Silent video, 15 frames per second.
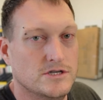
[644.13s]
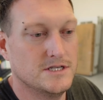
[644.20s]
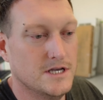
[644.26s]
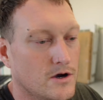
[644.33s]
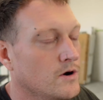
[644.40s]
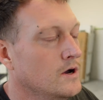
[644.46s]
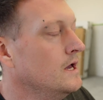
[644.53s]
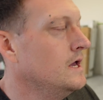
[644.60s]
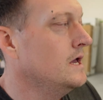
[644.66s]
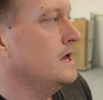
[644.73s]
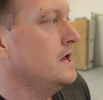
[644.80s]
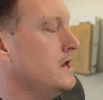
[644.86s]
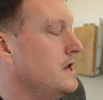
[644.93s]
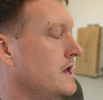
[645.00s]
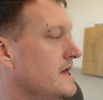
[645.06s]
So
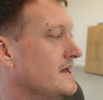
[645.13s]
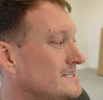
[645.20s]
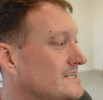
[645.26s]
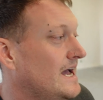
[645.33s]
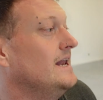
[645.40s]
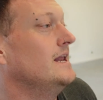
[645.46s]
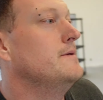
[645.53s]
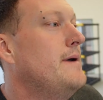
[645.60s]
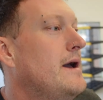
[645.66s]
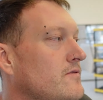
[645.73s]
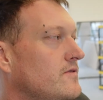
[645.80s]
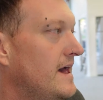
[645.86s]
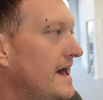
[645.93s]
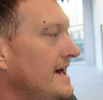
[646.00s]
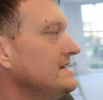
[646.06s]
excited
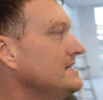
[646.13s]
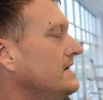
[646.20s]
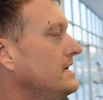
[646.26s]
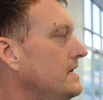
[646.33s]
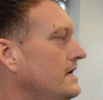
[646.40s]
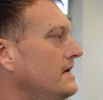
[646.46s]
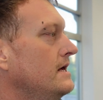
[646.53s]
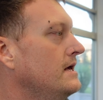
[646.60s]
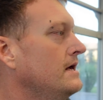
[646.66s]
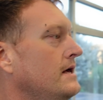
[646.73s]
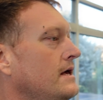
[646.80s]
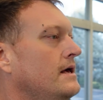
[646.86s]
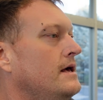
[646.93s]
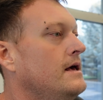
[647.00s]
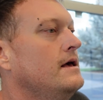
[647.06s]
about that.
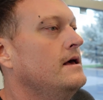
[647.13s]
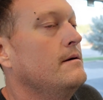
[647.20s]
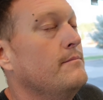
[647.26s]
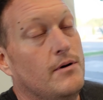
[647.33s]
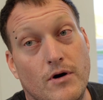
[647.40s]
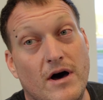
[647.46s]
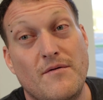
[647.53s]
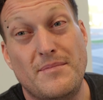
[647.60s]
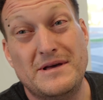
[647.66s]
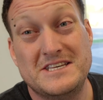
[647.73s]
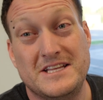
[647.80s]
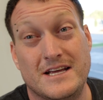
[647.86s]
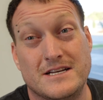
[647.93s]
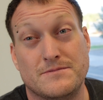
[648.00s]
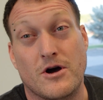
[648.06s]
But we'll have a
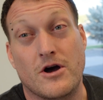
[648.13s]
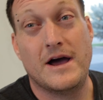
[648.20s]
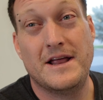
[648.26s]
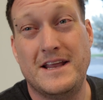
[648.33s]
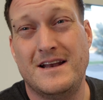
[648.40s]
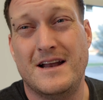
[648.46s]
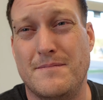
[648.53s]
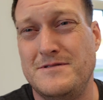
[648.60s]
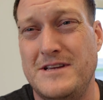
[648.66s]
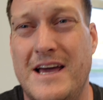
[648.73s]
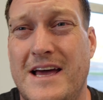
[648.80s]
busy day tomorrow. I didn't update